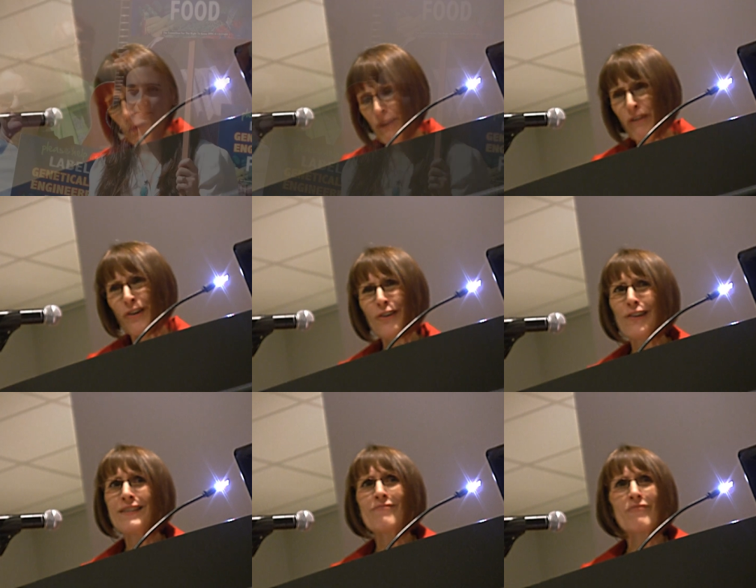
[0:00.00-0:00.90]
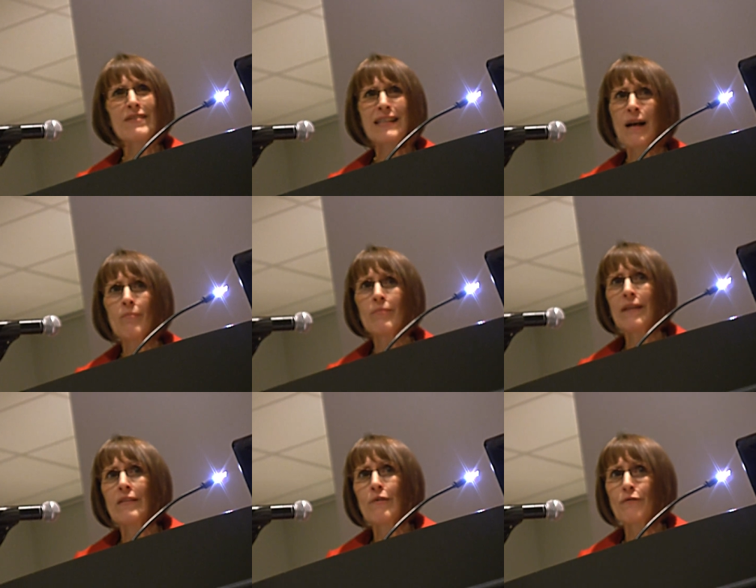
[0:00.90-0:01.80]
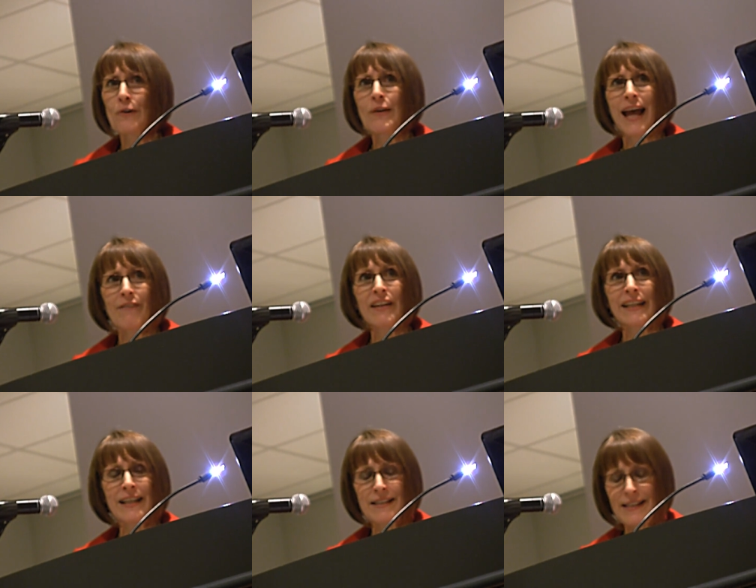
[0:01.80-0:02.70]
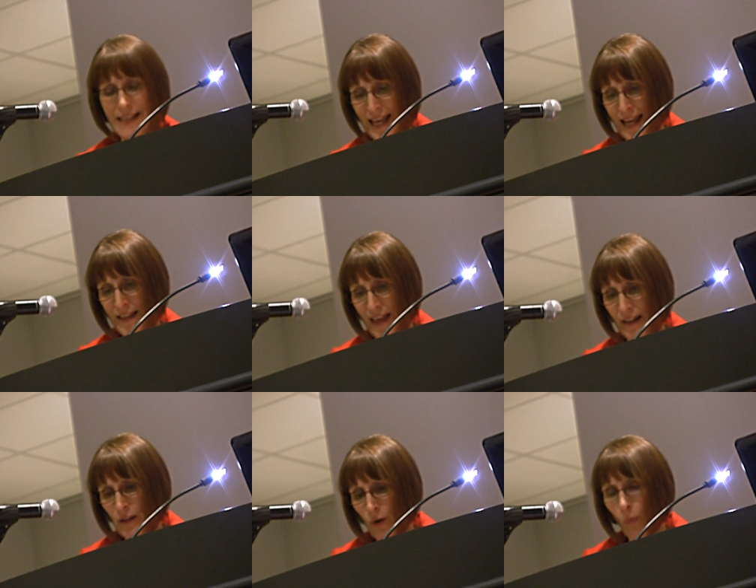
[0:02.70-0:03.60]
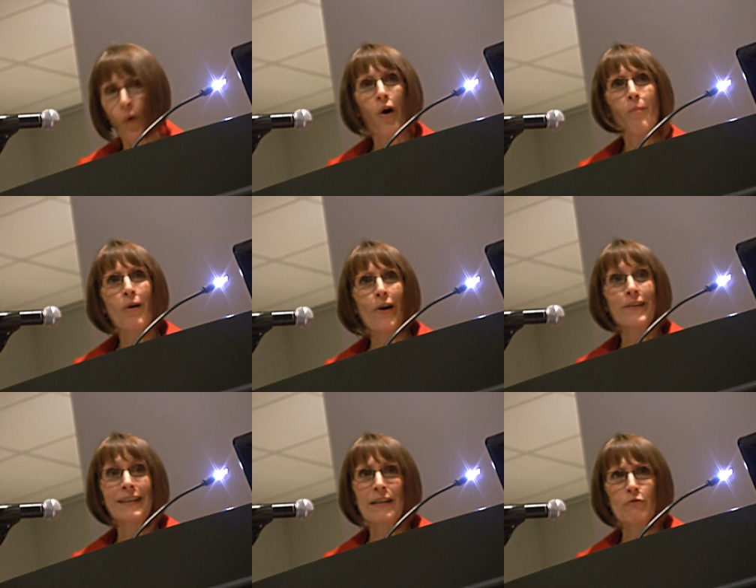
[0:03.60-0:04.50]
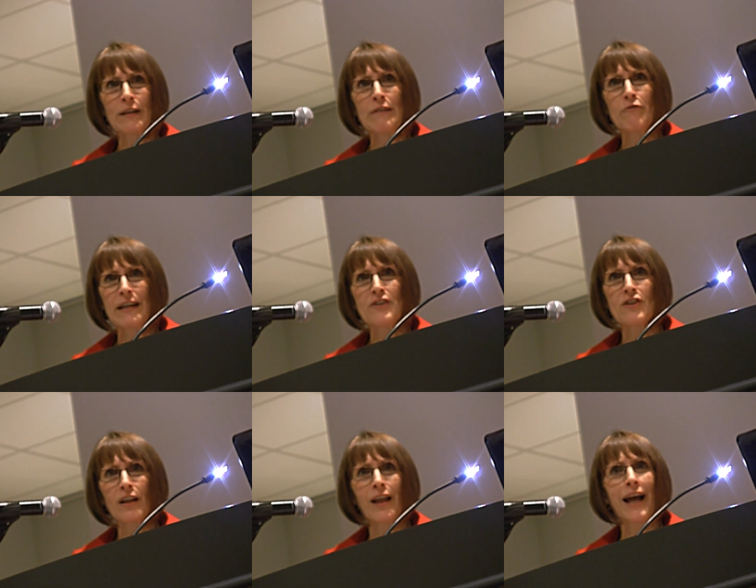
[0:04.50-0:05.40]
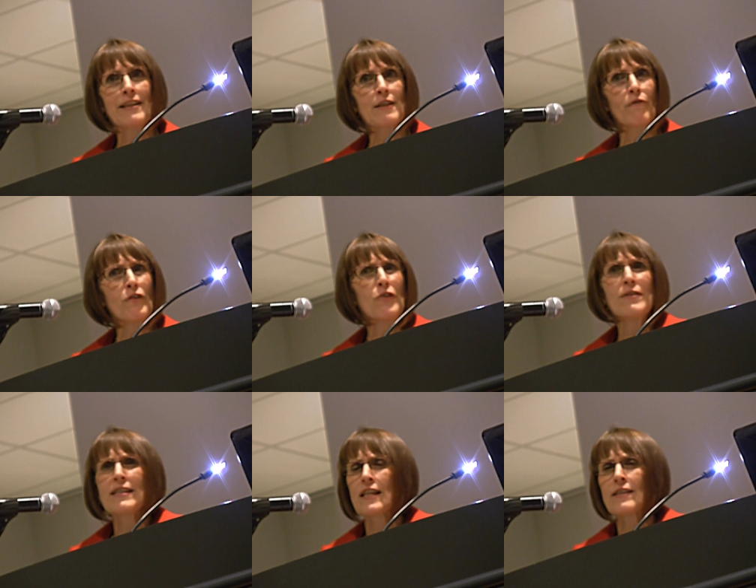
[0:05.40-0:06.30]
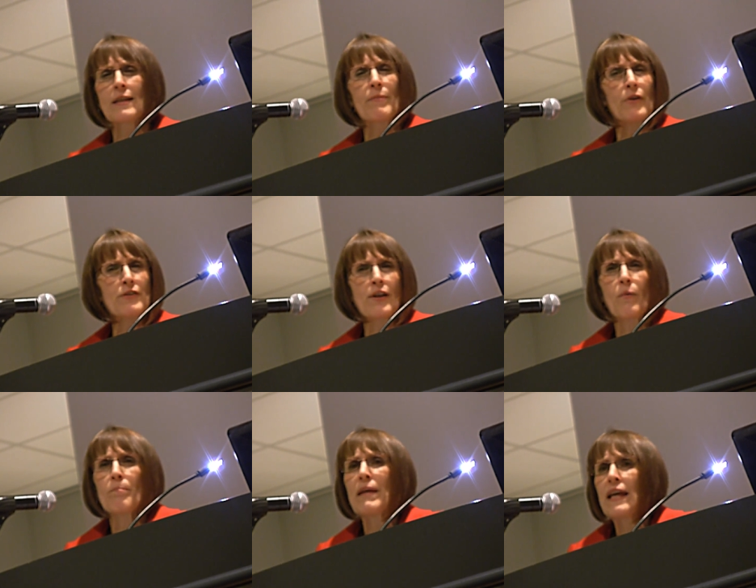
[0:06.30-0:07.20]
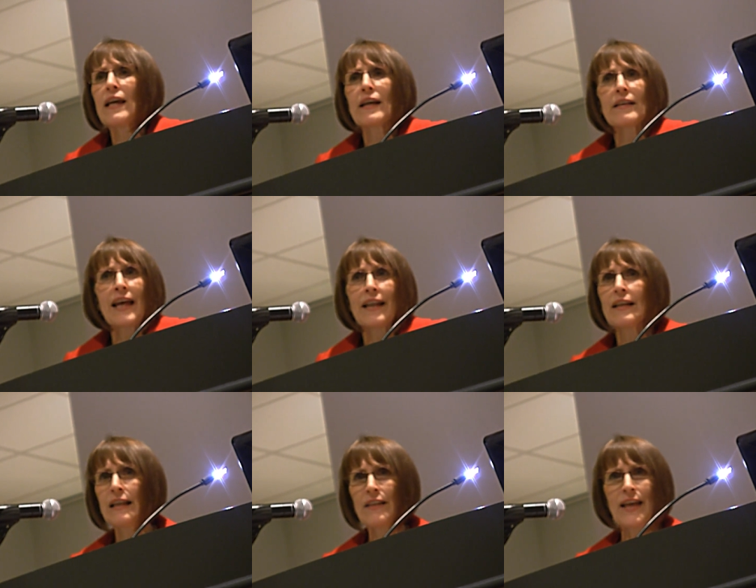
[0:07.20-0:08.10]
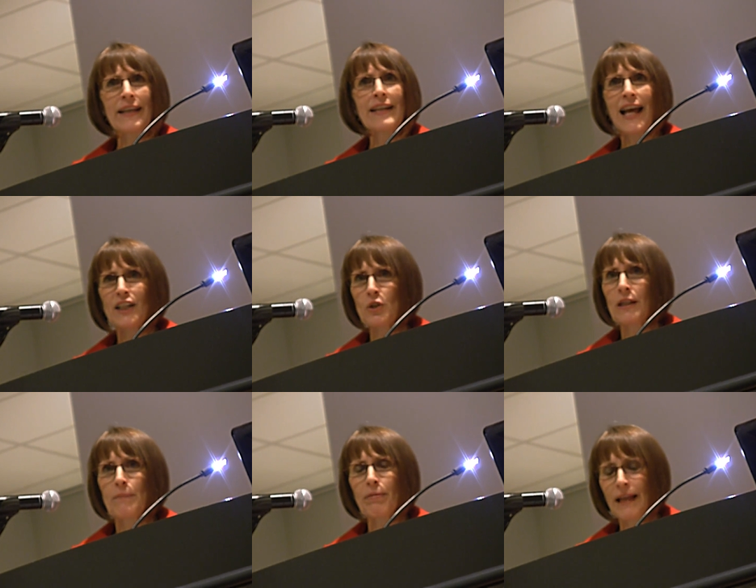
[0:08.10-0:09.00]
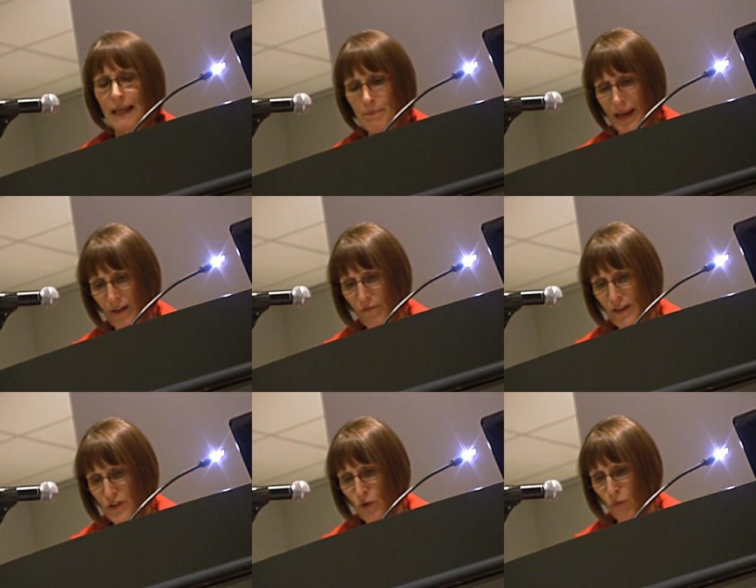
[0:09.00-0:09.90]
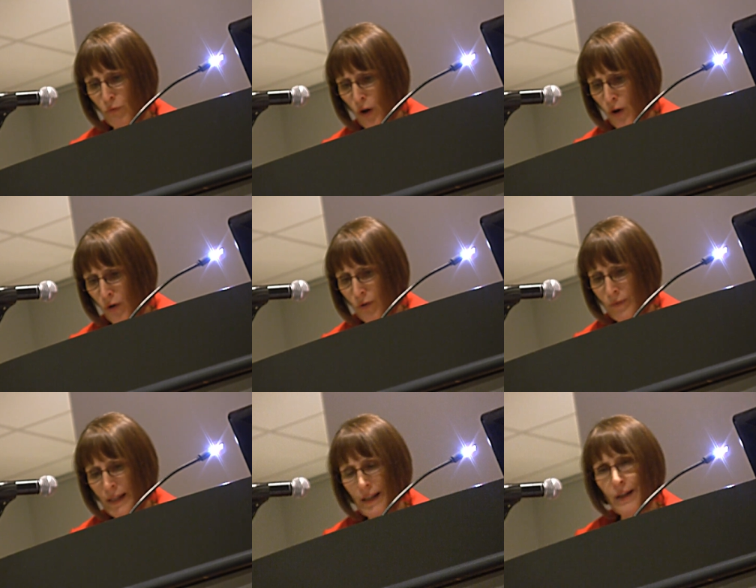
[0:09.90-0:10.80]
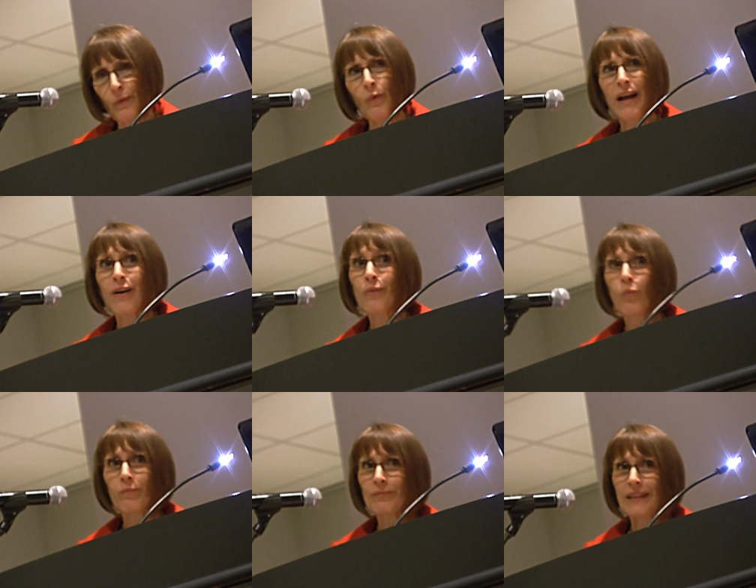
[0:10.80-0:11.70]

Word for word: we've heard some food advocates say that Walmart can re-regionalize the food system. They're so big that they can actually play a beneficial role. Well,